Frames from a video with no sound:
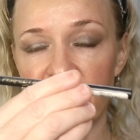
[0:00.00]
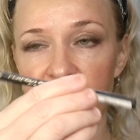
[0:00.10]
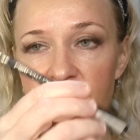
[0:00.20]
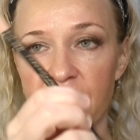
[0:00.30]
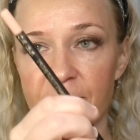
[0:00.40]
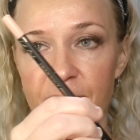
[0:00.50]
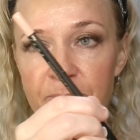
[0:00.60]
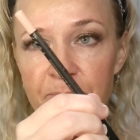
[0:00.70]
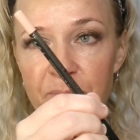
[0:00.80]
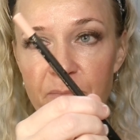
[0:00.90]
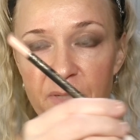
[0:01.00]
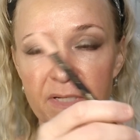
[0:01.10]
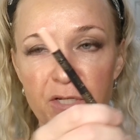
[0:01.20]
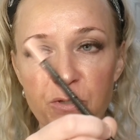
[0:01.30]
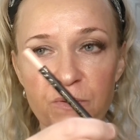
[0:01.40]
a
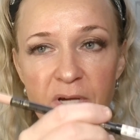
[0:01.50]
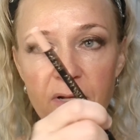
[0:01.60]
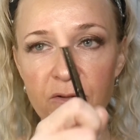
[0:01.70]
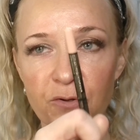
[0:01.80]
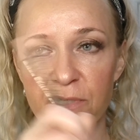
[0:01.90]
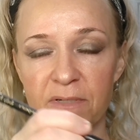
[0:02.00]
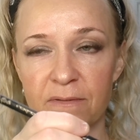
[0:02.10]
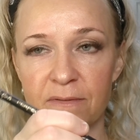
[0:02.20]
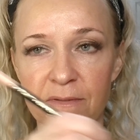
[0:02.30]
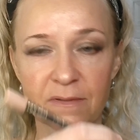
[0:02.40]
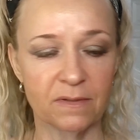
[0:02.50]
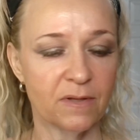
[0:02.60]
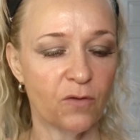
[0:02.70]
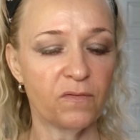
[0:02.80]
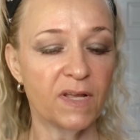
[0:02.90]
nude colored
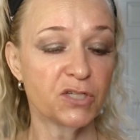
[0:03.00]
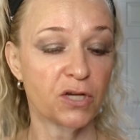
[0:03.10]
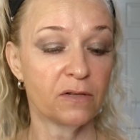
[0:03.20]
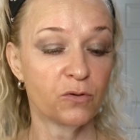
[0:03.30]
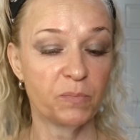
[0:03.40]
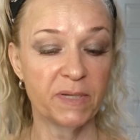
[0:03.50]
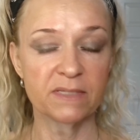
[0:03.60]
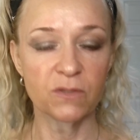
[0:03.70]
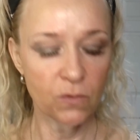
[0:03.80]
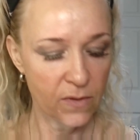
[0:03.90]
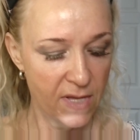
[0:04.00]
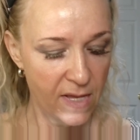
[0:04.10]
or flesh colored pencil,